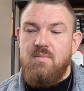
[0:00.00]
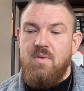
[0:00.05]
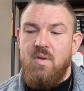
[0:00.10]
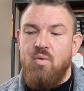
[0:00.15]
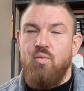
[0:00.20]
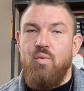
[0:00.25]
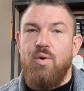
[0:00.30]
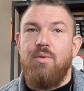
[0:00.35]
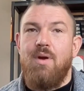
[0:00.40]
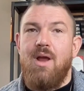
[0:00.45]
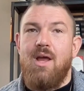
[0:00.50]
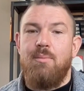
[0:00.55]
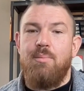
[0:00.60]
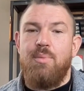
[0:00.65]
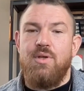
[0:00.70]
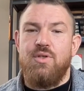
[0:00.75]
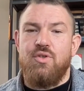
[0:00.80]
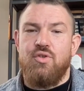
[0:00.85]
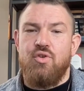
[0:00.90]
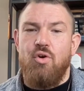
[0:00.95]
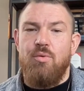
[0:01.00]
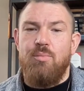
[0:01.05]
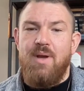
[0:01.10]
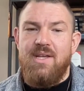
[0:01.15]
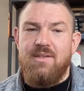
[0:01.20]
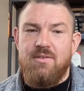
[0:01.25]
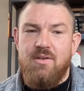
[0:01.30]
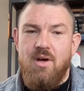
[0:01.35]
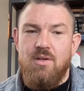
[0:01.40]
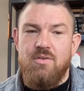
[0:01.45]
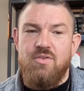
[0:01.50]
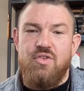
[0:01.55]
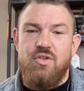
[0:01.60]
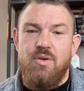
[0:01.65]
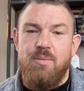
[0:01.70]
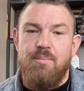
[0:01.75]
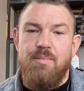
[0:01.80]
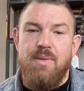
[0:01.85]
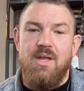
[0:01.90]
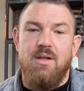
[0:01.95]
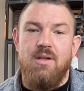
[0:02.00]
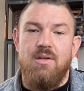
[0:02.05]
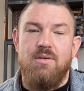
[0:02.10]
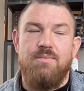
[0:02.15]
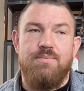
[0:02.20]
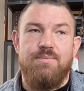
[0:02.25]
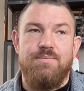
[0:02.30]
we were at a patrol base called Jamil,